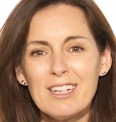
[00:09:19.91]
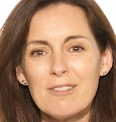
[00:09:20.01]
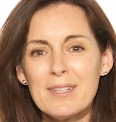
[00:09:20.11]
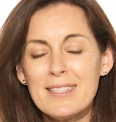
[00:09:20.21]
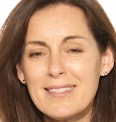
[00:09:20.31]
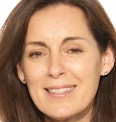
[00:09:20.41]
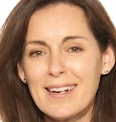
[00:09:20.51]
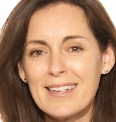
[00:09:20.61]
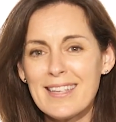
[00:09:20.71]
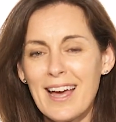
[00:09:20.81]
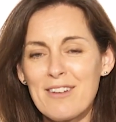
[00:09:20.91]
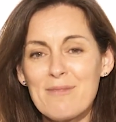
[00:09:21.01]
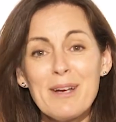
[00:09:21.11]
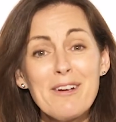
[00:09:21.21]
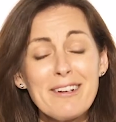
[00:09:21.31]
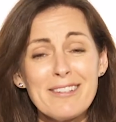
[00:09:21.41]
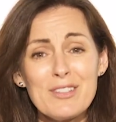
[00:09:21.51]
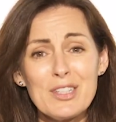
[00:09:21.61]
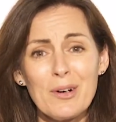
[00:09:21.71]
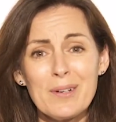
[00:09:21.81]
Recent studies out of America have
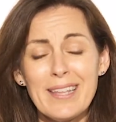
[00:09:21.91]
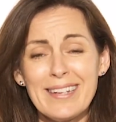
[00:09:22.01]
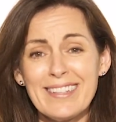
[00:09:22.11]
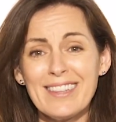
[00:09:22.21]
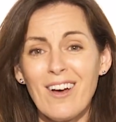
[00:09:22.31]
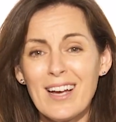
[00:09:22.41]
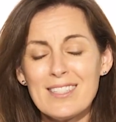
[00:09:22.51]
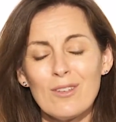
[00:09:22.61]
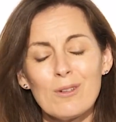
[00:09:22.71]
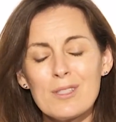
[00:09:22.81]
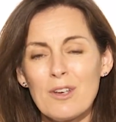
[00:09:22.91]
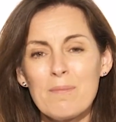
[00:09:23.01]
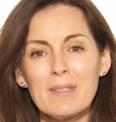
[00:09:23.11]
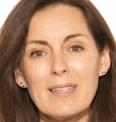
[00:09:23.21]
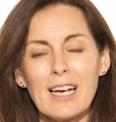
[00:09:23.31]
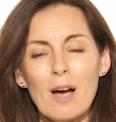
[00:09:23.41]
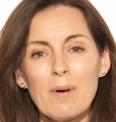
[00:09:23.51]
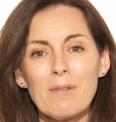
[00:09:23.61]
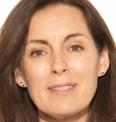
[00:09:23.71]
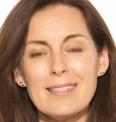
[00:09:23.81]
shown that the lice are also building up
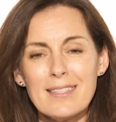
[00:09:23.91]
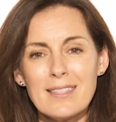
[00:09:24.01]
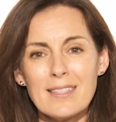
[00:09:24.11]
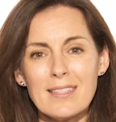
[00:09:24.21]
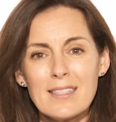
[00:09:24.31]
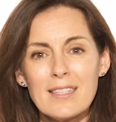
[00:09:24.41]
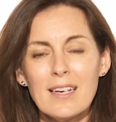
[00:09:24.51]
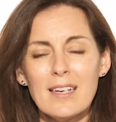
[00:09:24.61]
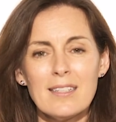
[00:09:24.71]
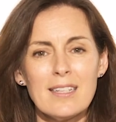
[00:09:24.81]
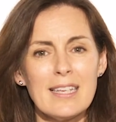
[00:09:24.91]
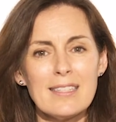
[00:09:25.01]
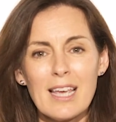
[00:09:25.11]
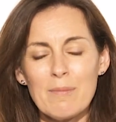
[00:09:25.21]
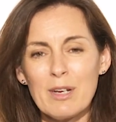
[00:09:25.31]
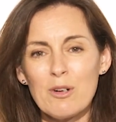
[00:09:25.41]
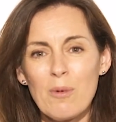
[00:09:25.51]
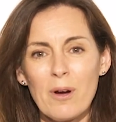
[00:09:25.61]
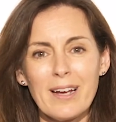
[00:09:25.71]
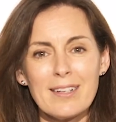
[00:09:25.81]
a resistance to these chemical
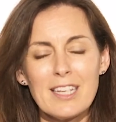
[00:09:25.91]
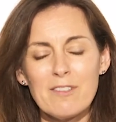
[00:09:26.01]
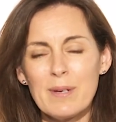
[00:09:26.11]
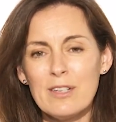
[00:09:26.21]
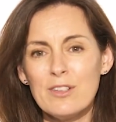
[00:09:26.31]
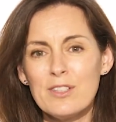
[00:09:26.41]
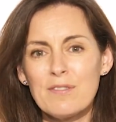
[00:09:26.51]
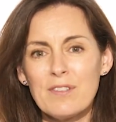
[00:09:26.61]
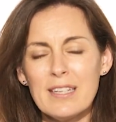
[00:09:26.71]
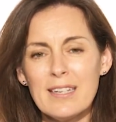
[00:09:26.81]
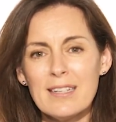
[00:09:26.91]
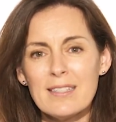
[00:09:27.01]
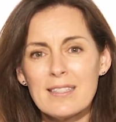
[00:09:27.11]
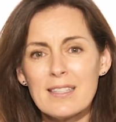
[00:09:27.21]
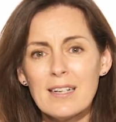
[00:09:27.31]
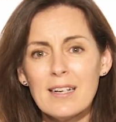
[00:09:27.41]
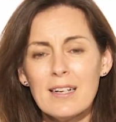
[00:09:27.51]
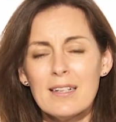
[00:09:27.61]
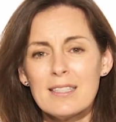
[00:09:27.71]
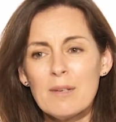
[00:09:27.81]
products that have been used for years.
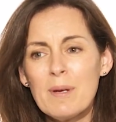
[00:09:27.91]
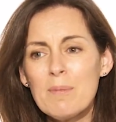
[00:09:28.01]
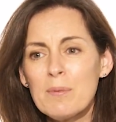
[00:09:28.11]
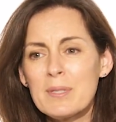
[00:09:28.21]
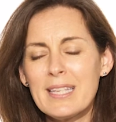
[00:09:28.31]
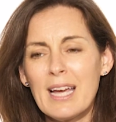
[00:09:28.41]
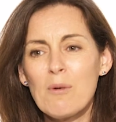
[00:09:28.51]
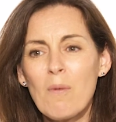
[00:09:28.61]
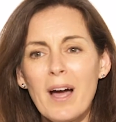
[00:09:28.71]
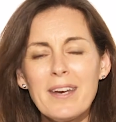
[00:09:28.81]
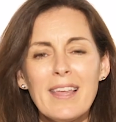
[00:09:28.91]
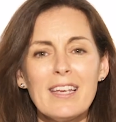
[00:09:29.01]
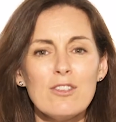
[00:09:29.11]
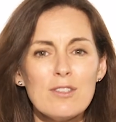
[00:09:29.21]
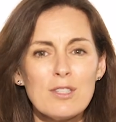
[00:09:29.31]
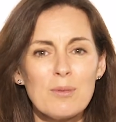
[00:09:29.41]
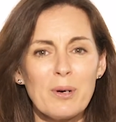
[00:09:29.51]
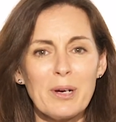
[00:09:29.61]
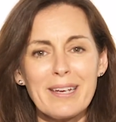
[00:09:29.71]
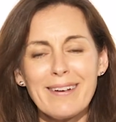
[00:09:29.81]
Some people will say, well, why did they used to
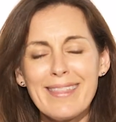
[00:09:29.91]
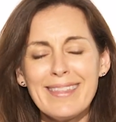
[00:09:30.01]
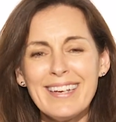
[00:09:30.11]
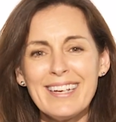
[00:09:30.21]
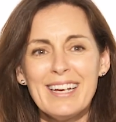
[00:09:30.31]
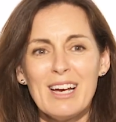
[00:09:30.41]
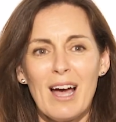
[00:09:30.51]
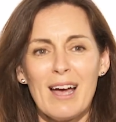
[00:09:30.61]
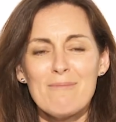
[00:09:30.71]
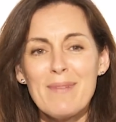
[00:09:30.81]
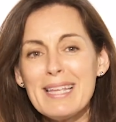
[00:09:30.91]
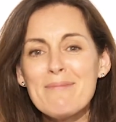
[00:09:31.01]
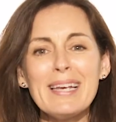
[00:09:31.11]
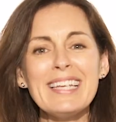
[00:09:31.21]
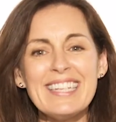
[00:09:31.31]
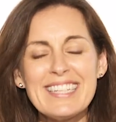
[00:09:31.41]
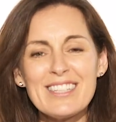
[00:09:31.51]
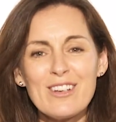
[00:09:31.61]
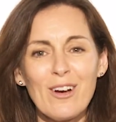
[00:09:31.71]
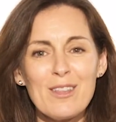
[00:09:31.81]
work? And I think many, many years
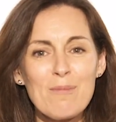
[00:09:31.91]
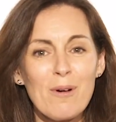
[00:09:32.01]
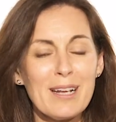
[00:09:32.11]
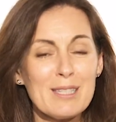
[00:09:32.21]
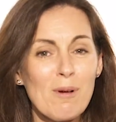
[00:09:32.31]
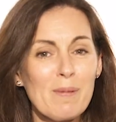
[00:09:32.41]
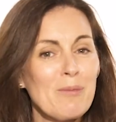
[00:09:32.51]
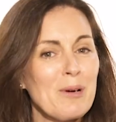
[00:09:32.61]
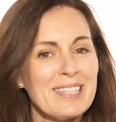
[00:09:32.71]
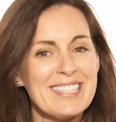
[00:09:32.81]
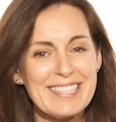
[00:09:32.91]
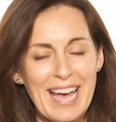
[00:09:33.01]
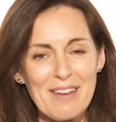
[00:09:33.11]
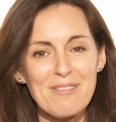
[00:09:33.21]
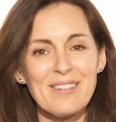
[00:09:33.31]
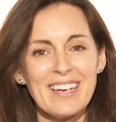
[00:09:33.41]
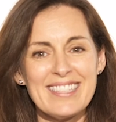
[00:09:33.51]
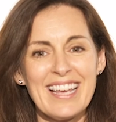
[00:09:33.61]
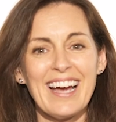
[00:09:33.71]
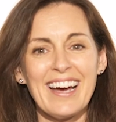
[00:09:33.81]
ago, the products probably weren't as safe as
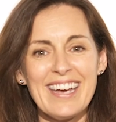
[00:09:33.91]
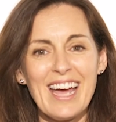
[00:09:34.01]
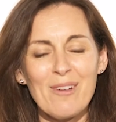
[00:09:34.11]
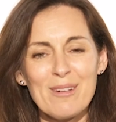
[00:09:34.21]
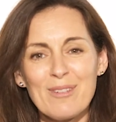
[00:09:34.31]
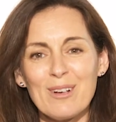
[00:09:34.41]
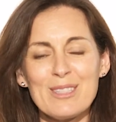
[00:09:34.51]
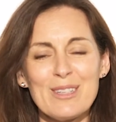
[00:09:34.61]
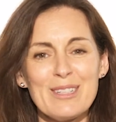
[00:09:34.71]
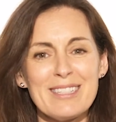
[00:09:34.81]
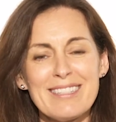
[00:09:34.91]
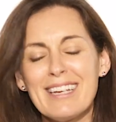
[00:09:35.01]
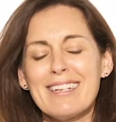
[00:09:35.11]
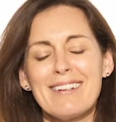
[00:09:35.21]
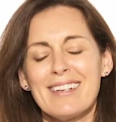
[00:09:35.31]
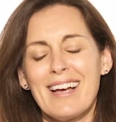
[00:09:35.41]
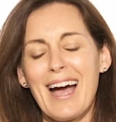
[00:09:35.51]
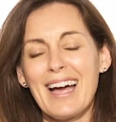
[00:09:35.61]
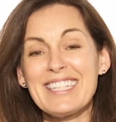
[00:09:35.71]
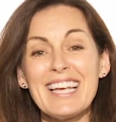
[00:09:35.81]
they are now. We've got certain
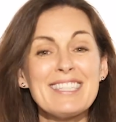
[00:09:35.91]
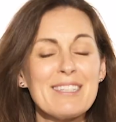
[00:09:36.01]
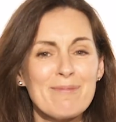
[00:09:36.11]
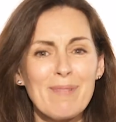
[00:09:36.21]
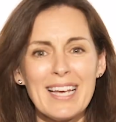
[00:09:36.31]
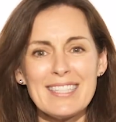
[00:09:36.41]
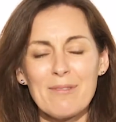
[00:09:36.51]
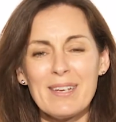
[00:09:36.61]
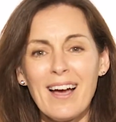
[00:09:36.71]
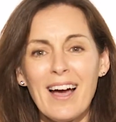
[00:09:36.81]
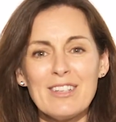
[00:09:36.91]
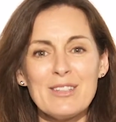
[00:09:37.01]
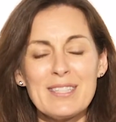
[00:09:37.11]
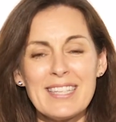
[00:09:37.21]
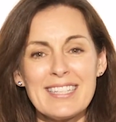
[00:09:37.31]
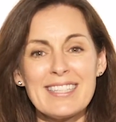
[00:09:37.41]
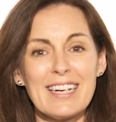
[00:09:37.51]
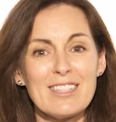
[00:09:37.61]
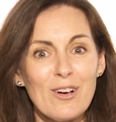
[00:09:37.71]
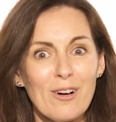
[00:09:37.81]
tests in place that we can't use things that
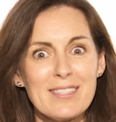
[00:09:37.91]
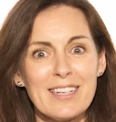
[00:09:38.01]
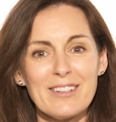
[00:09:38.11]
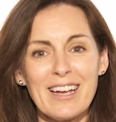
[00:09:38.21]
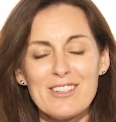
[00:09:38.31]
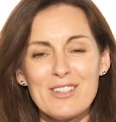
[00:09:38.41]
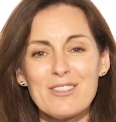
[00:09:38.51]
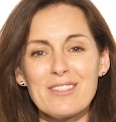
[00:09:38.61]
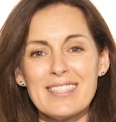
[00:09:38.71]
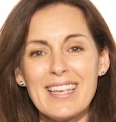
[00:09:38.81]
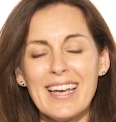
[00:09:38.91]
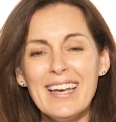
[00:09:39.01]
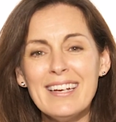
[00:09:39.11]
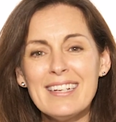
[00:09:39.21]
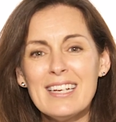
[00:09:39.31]
are toxic on our children's hair.